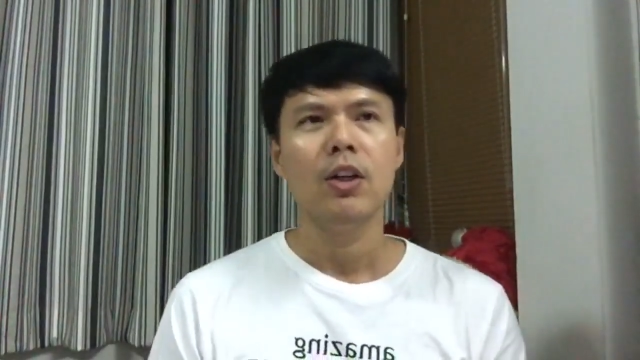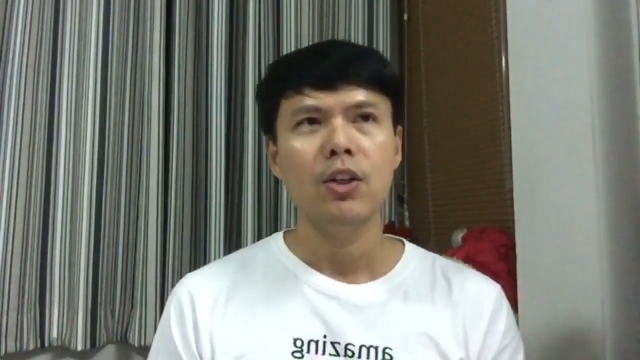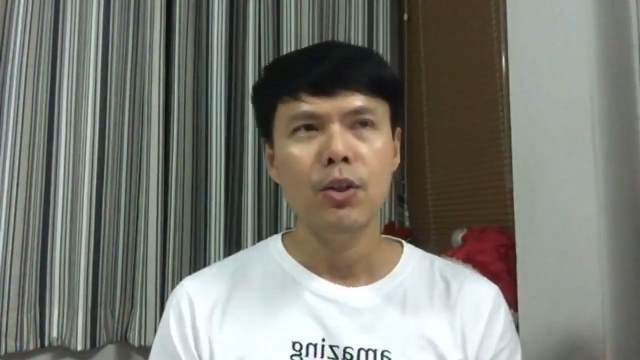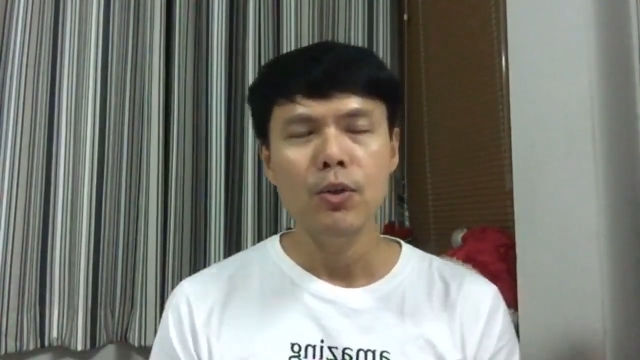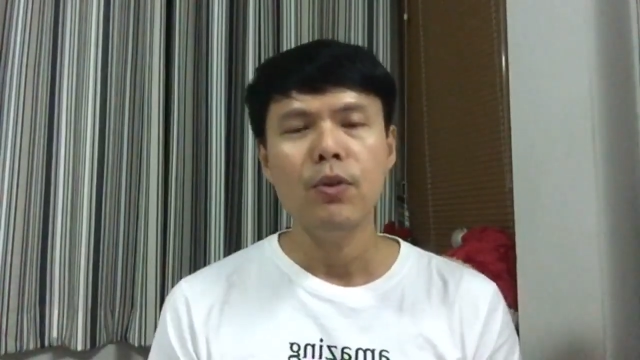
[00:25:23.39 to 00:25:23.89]

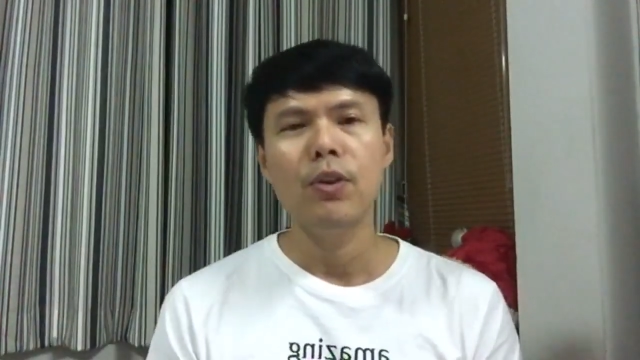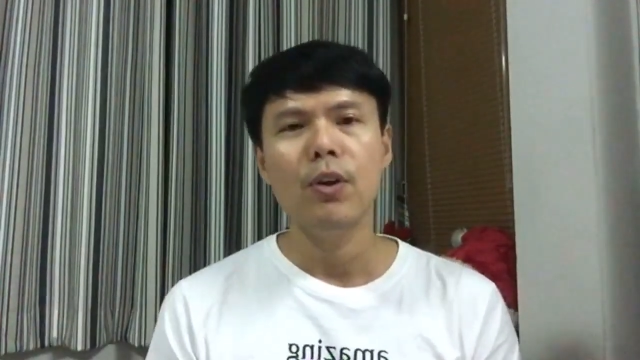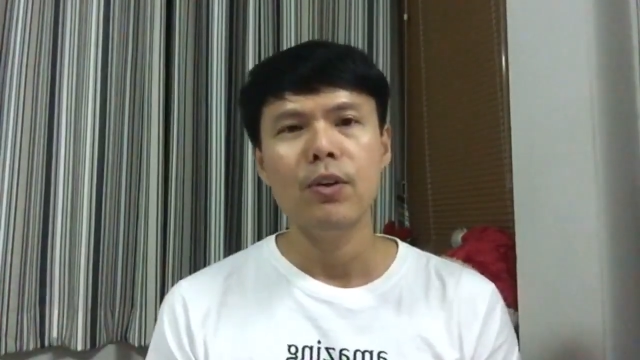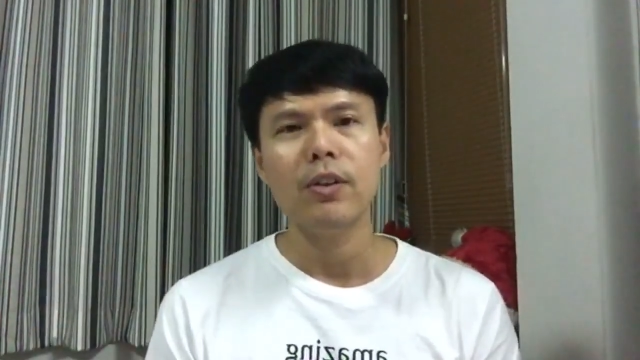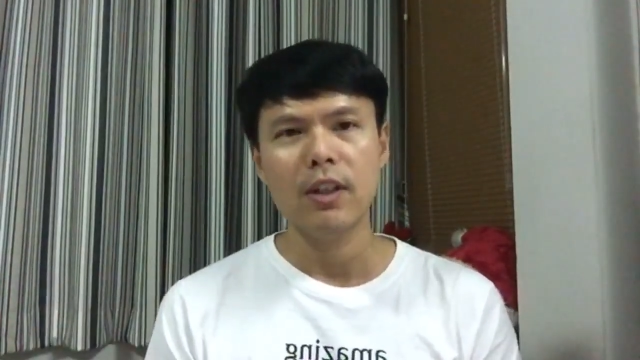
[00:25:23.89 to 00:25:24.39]
could
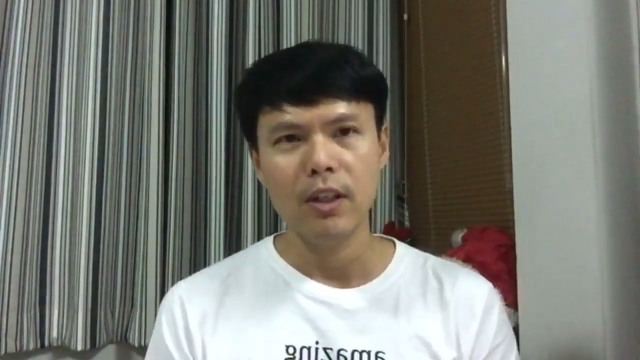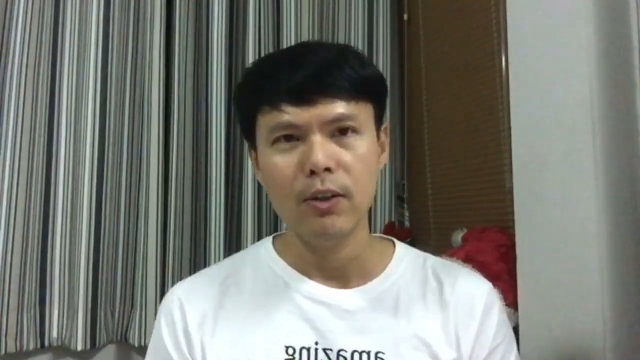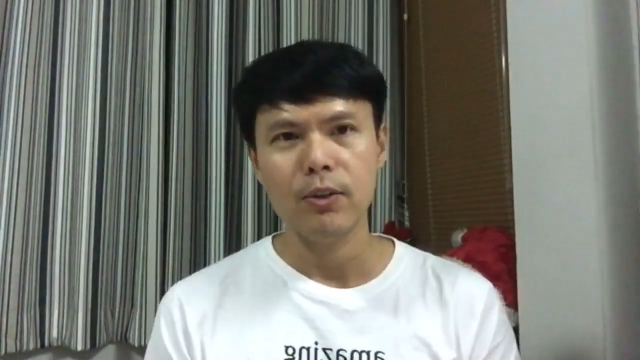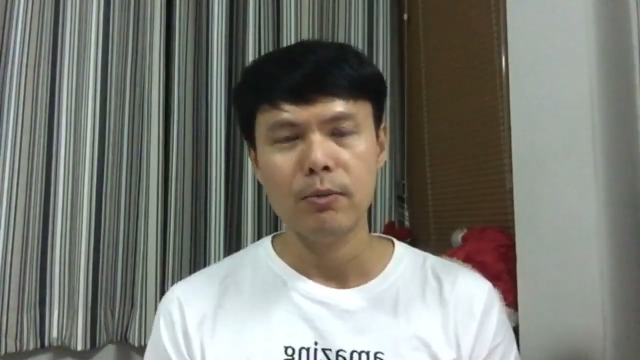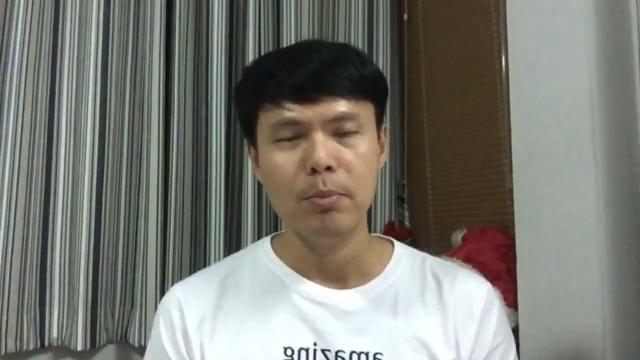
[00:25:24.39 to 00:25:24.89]
those
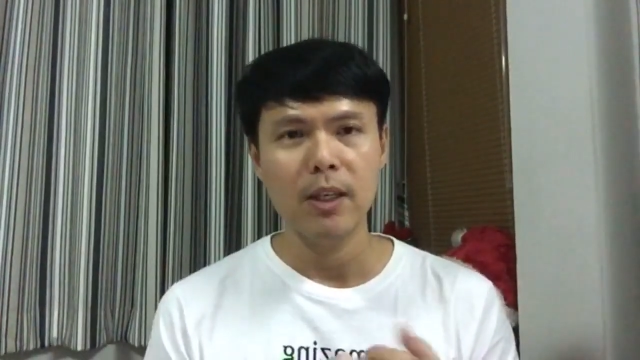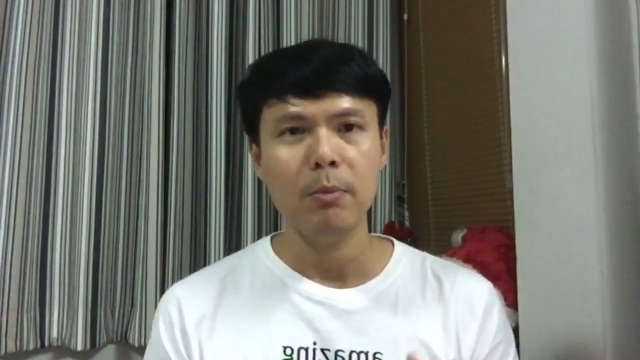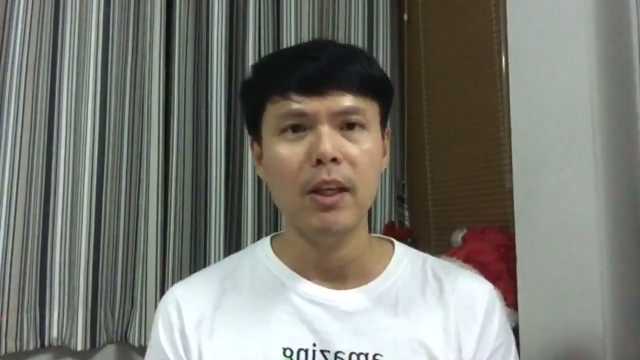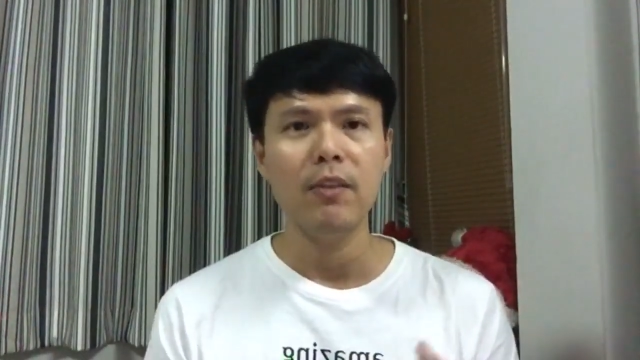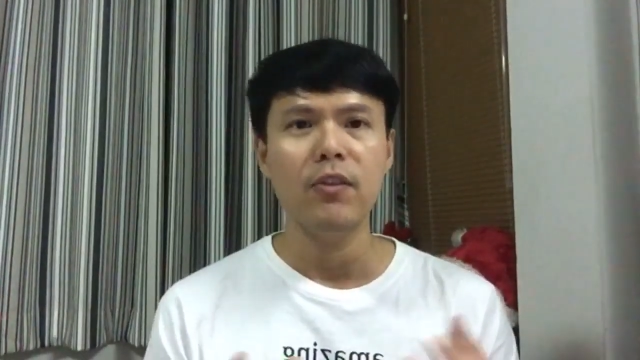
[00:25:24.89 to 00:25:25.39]
skills be
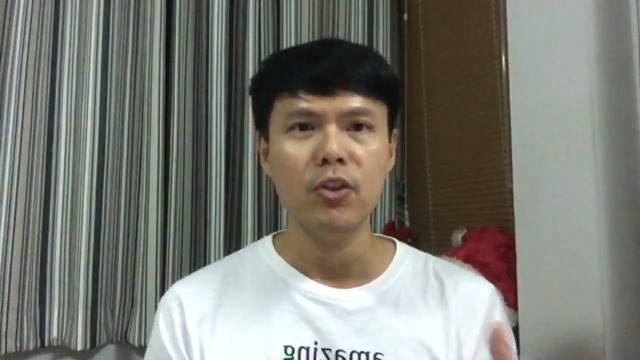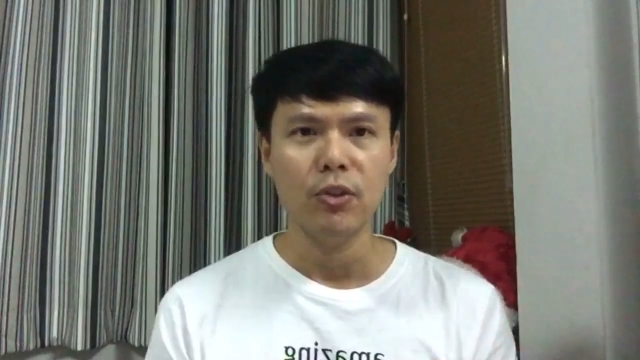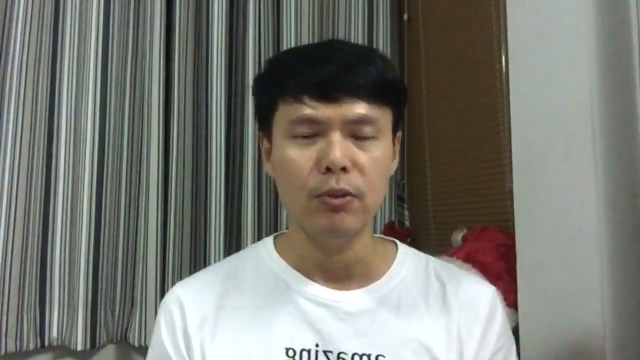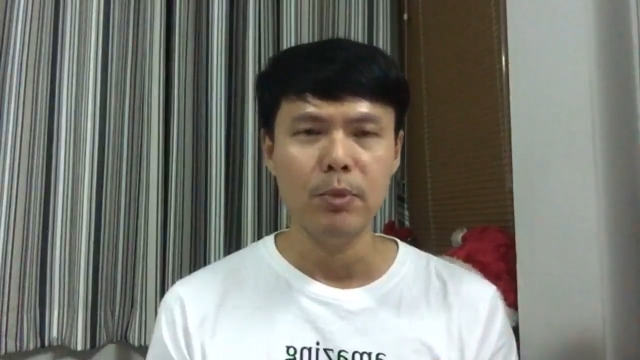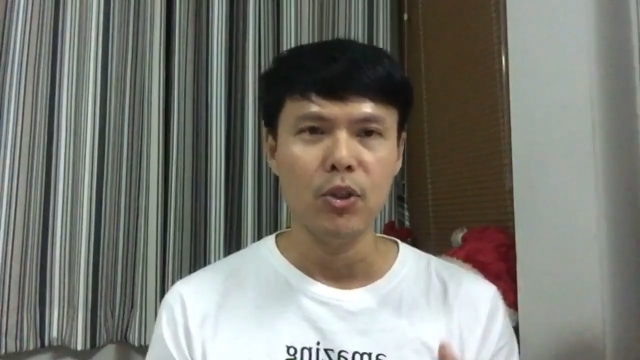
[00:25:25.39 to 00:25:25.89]

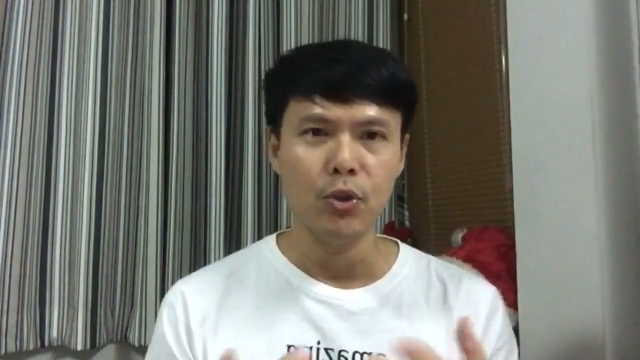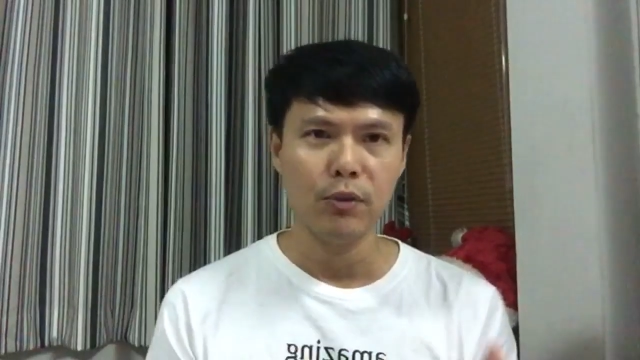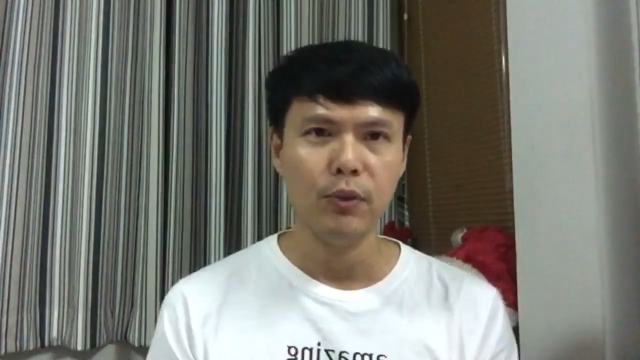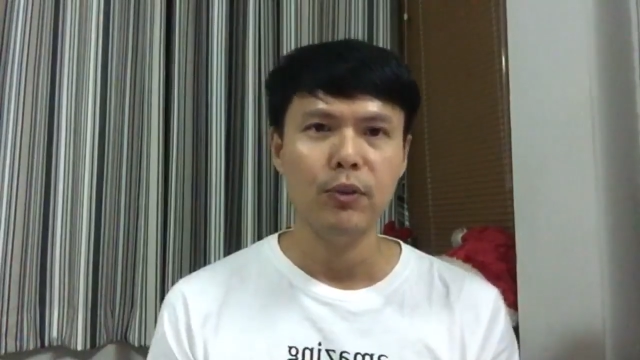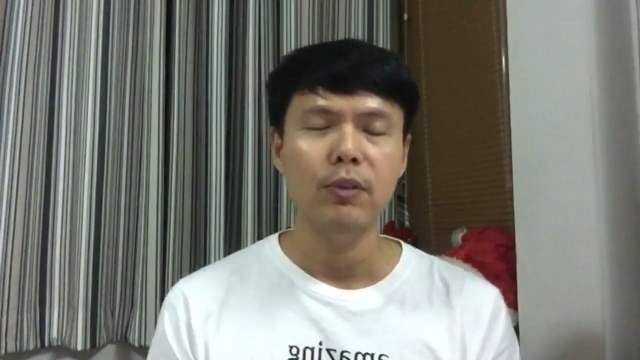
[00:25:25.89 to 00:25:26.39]
beneficial, be
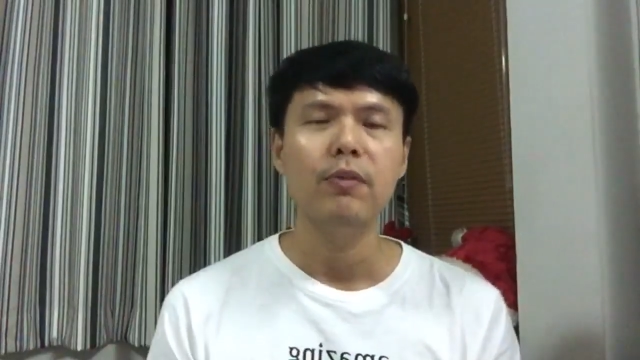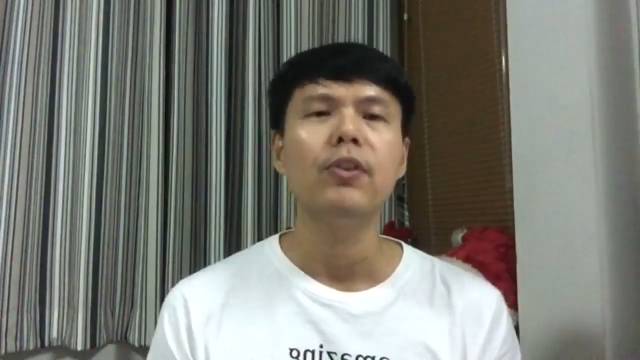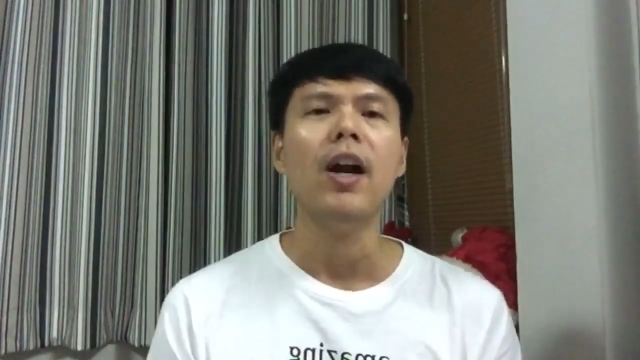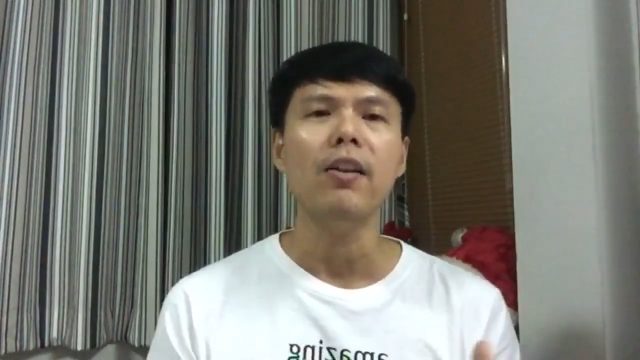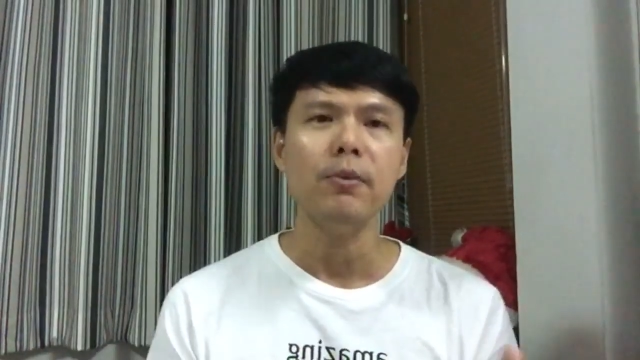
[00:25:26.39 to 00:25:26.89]
useful
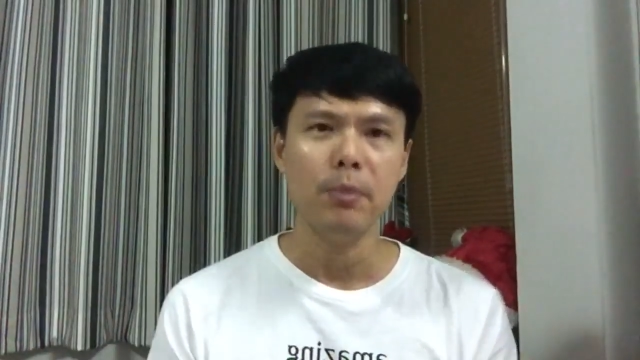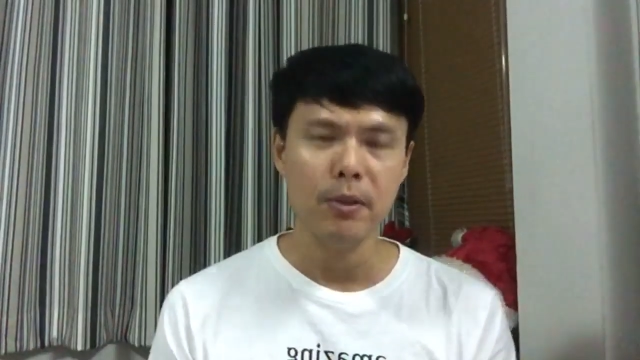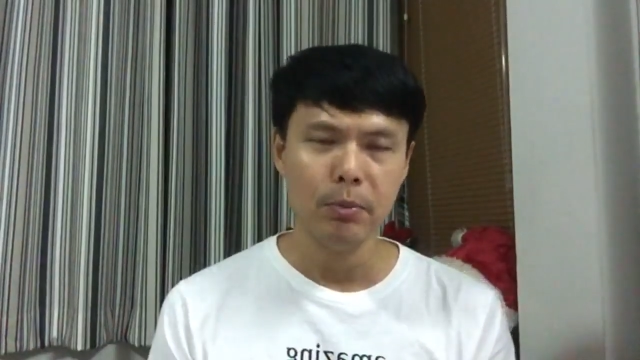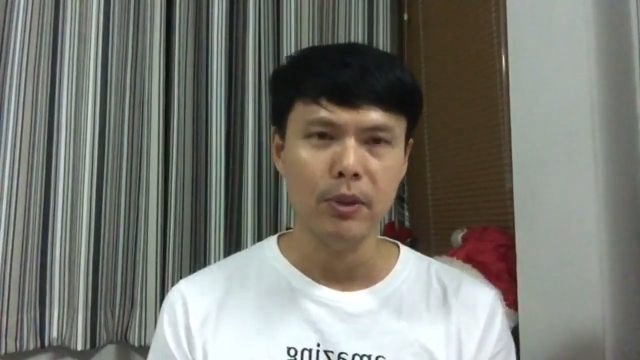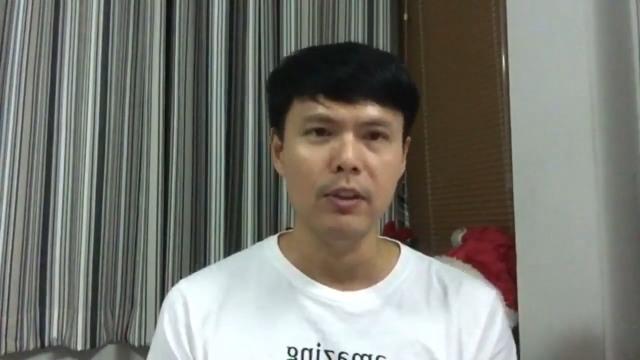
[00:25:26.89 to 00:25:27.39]
for other
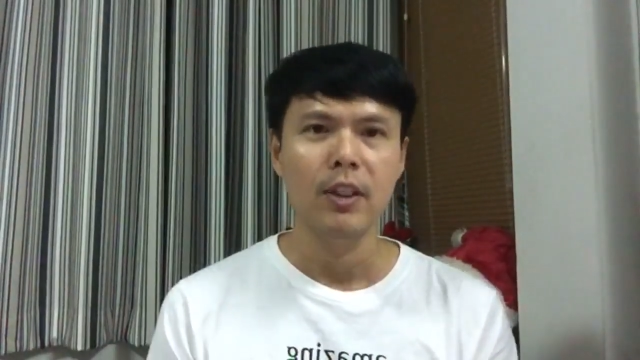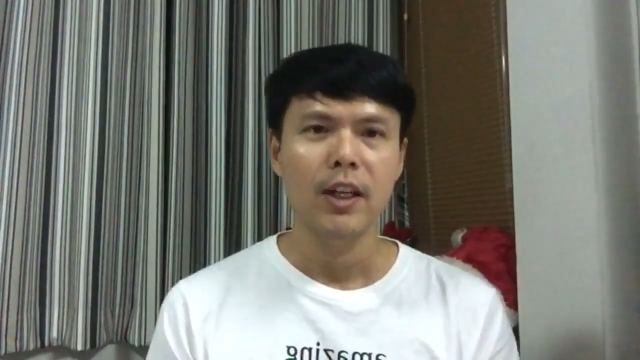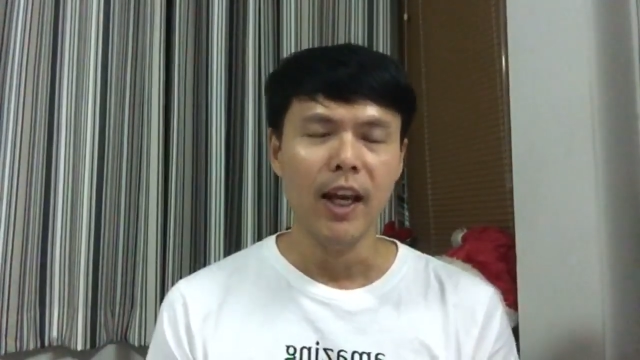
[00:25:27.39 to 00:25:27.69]
people?